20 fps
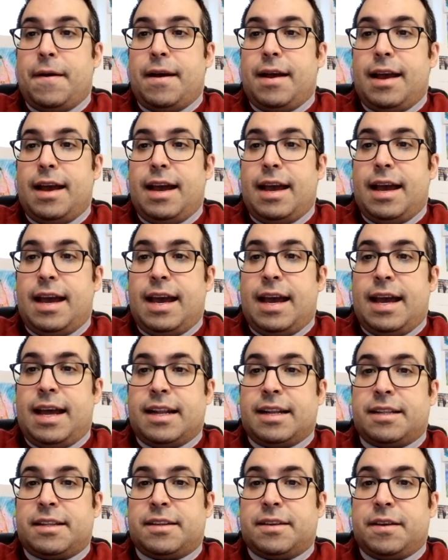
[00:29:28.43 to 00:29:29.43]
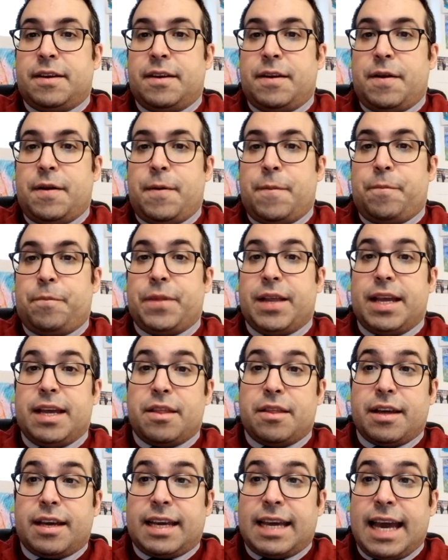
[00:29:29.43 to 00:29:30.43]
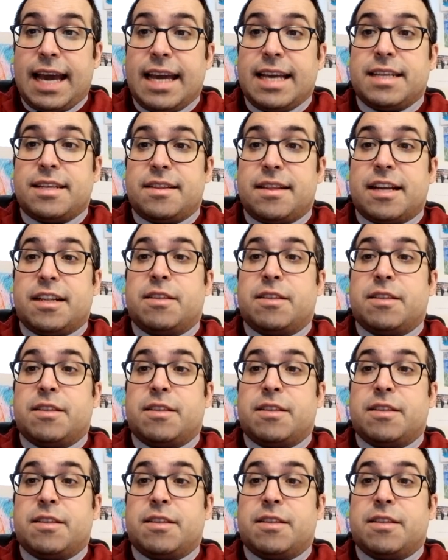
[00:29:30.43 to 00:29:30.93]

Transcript: And in the case that